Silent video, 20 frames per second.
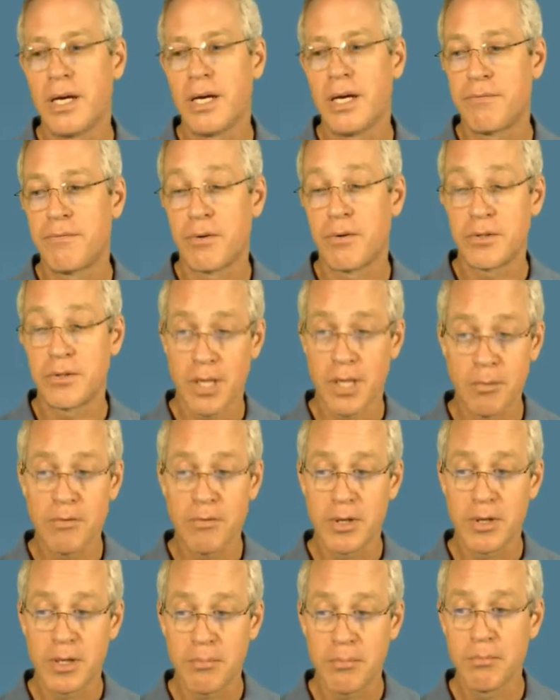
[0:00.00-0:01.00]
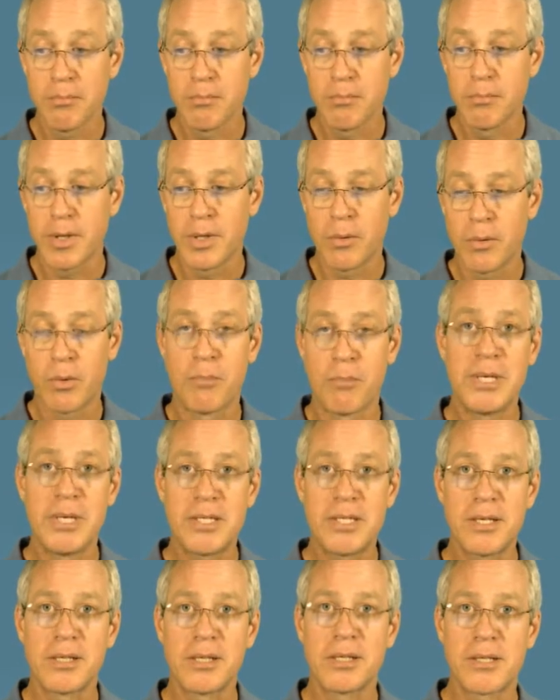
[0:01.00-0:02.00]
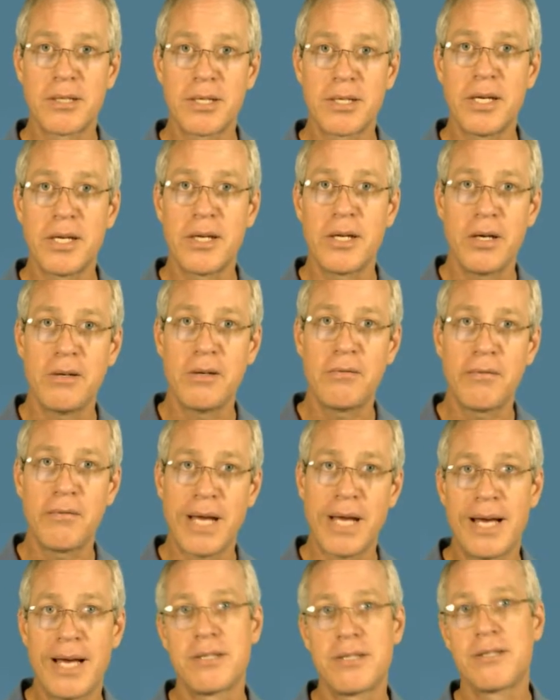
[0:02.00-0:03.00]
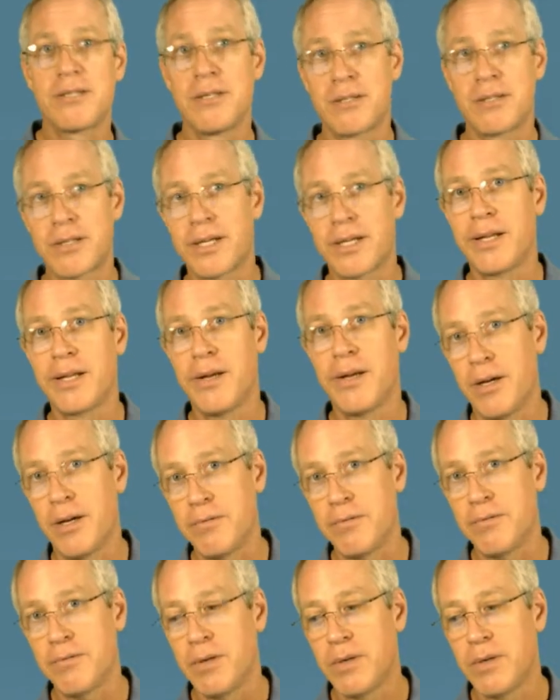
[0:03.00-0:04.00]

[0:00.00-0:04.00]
For some of them that we're missing the skin of, adds the skin of.